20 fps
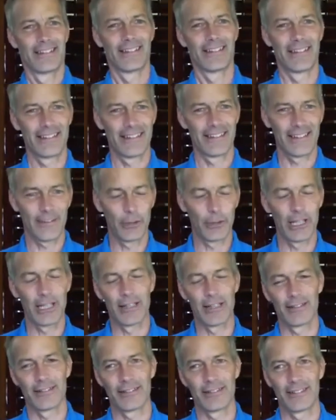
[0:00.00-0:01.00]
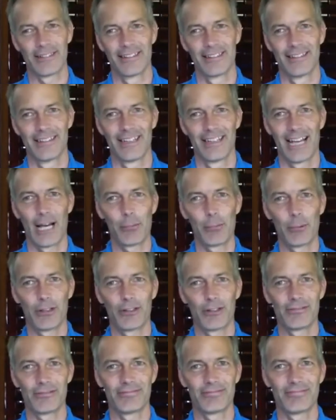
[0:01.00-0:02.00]
Well, how
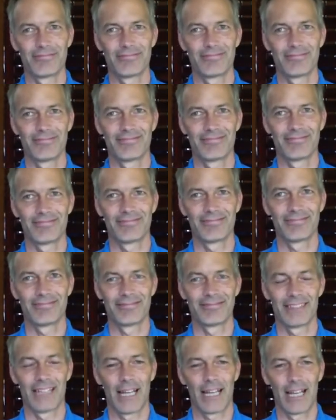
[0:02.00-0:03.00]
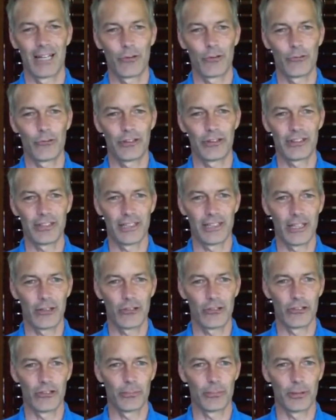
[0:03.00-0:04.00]
about, I don't fit the
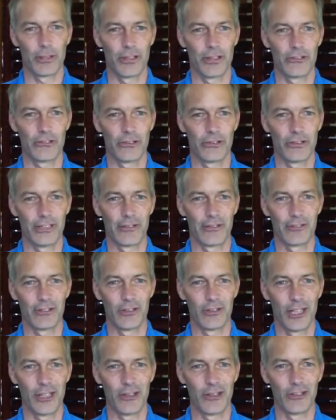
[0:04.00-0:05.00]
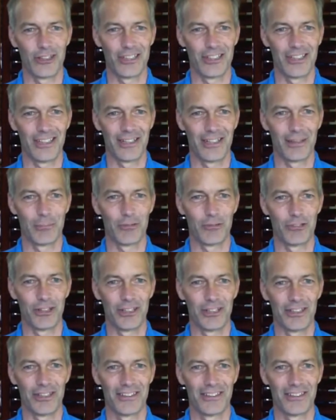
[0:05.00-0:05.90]
legends part, so you have to change it again, I'm afraid.